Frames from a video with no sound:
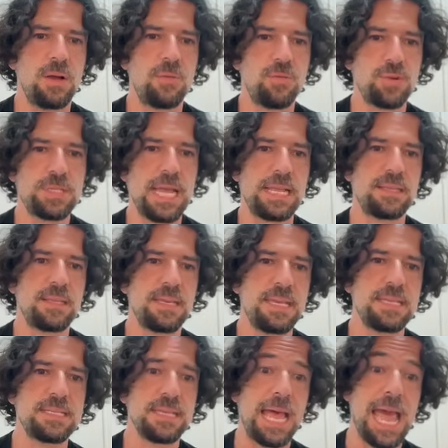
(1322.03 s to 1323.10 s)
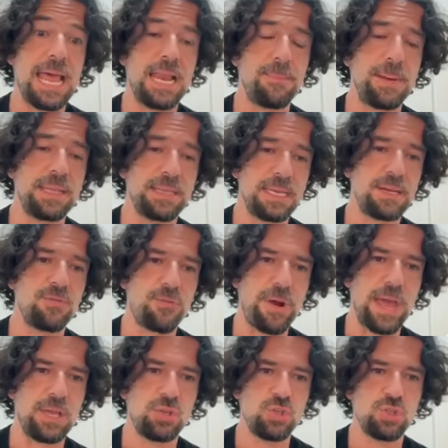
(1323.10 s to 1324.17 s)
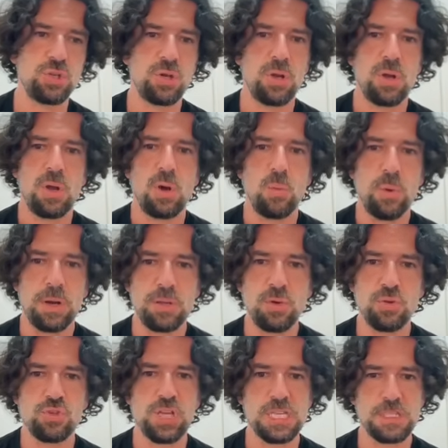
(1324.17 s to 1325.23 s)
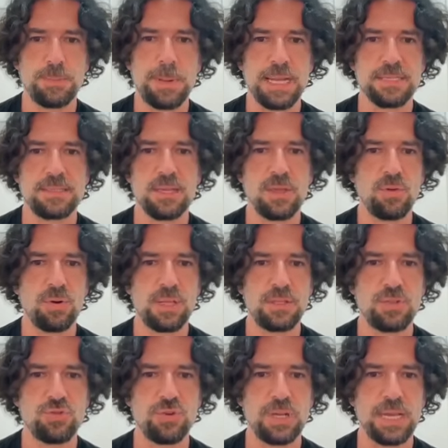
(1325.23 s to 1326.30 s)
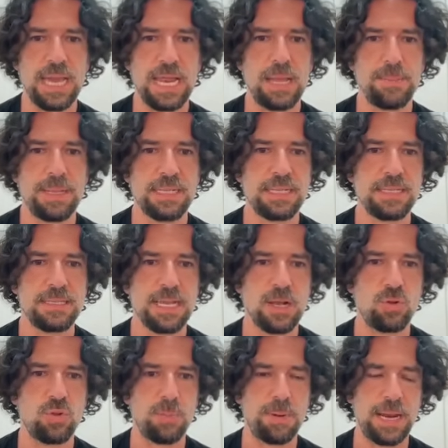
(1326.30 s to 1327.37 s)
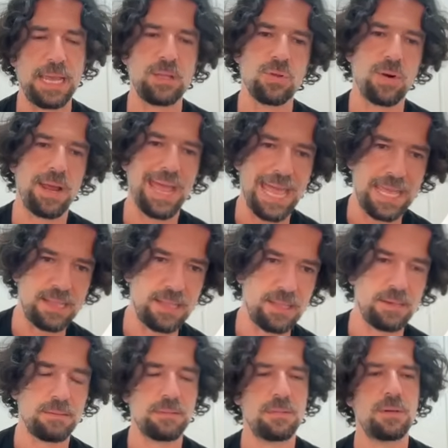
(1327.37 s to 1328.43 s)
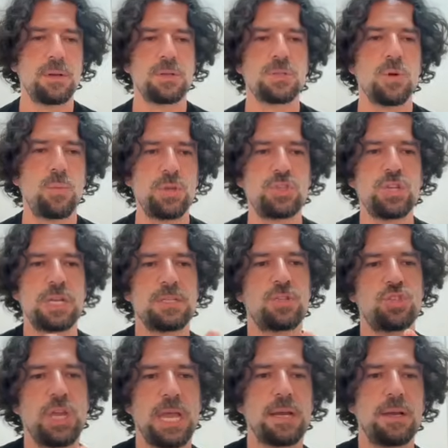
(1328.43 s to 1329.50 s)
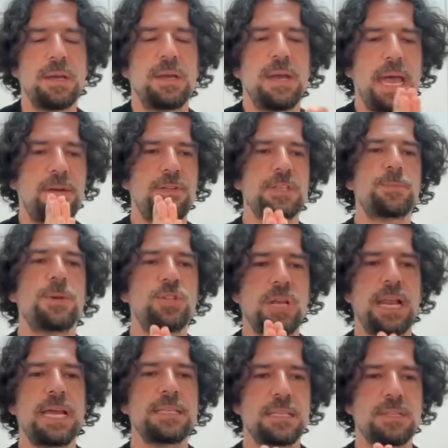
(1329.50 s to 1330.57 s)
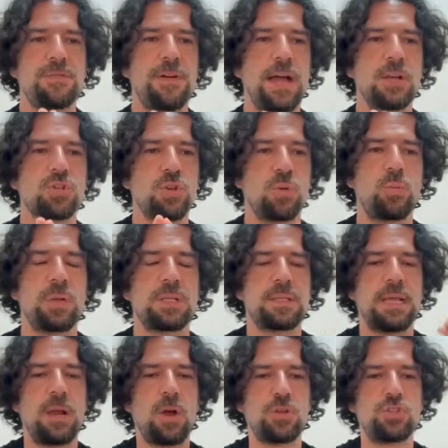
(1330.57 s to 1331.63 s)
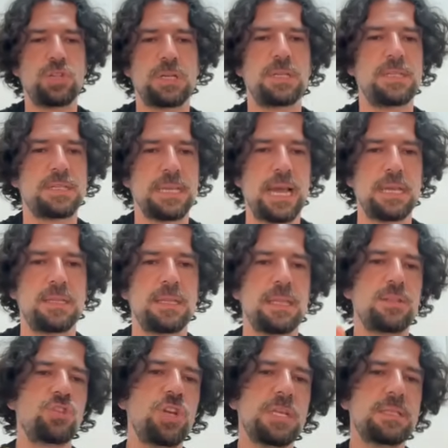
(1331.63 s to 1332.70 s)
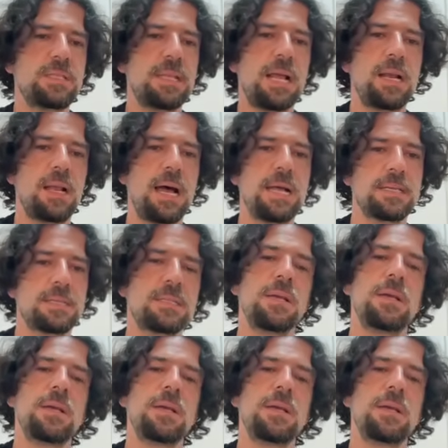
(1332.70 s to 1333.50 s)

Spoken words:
vset is element in range where you just pass the current string element and the second operator end. So we just check, have a specialized function with the logic inside that just tell us